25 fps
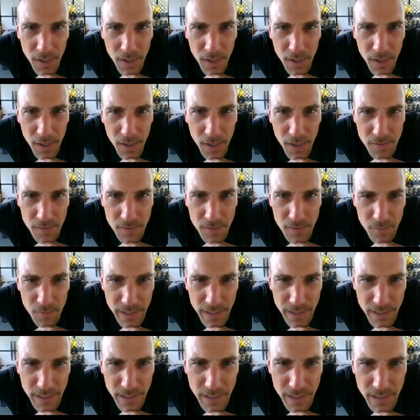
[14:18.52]
Great.
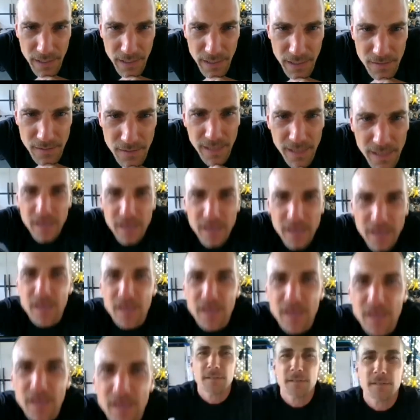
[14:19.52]
Yeah.
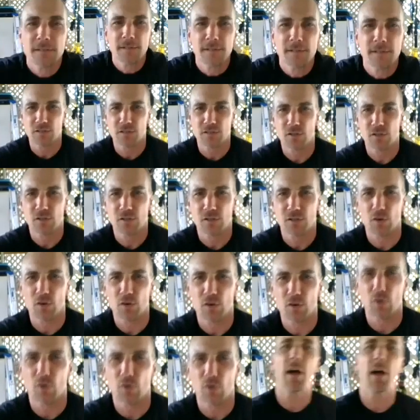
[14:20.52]
So again, right?
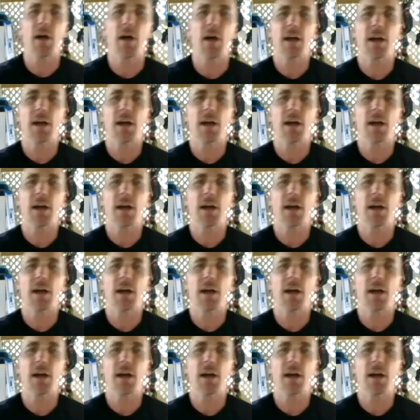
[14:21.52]
So when